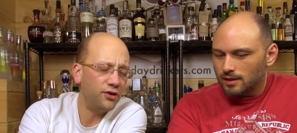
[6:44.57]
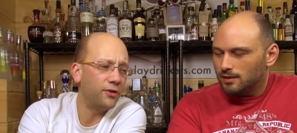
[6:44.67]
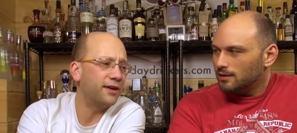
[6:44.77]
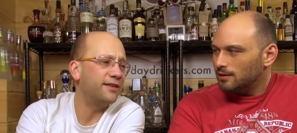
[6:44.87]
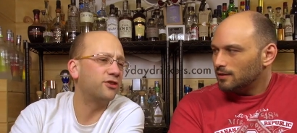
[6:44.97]
Speaker 1: Dude,
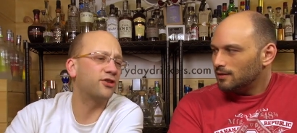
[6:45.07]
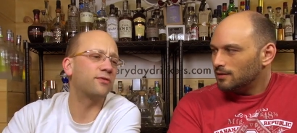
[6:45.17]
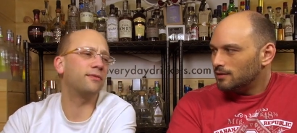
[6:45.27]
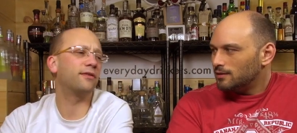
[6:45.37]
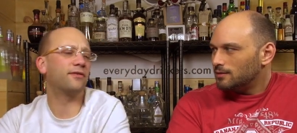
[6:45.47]
I could tell just
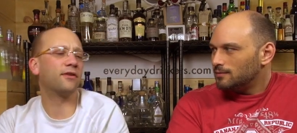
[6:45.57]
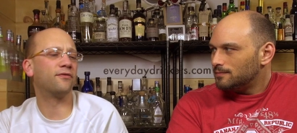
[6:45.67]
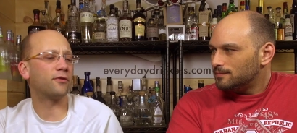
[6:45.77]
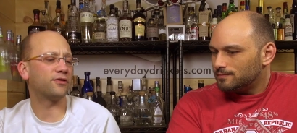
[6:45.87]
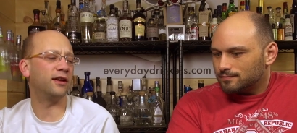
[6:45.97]
from the
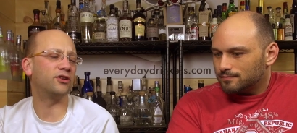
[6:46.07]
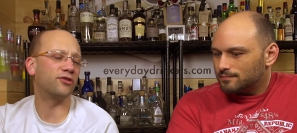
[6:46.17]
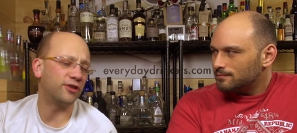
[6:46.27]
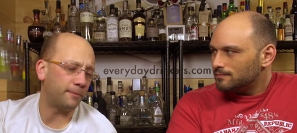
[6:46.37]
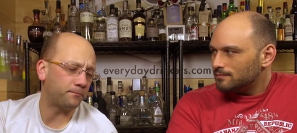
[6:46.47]
first initial
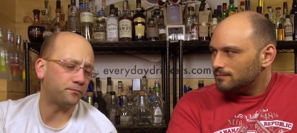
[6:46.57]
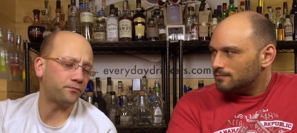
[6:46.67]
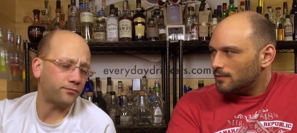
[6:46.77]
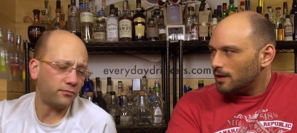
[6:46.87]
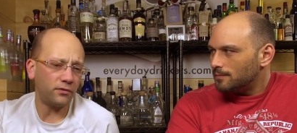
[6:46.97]
sip.
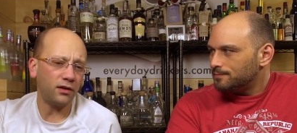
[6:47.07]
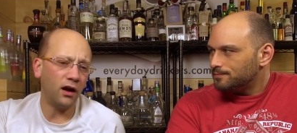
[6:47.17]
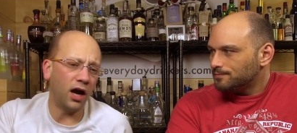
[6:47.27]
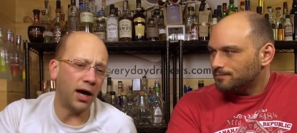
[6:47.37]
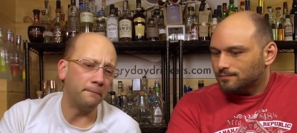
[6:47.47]
Yeah.
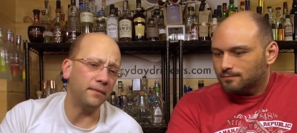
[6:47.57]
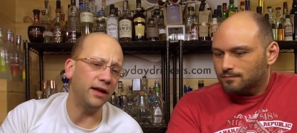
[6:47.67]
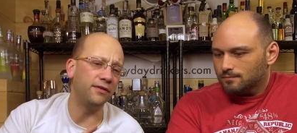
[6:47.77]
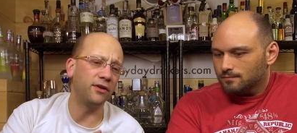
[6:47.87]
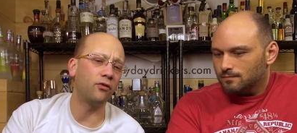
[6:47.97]
Um,
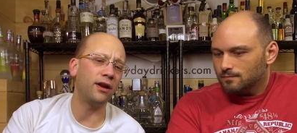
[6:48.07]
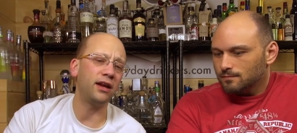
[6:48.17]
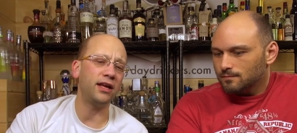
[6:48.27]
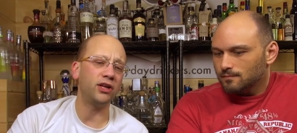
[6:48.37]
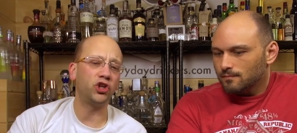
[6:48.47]
the
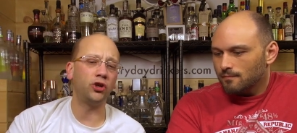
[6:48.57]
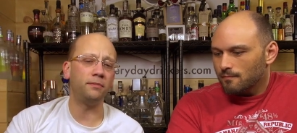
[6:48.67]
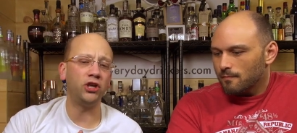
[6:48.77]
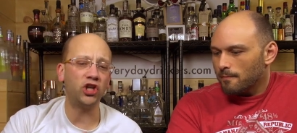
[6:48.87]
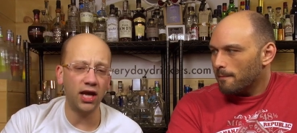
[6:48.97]
grenadine should
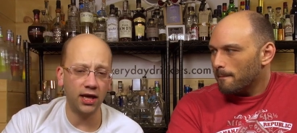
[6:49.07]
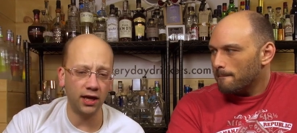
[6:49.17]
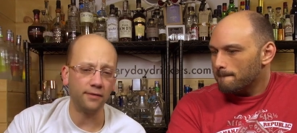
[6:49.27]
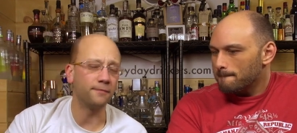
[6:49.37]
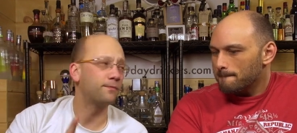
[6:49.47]
be
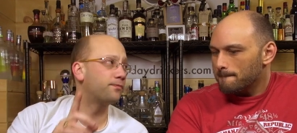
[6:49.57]
shaken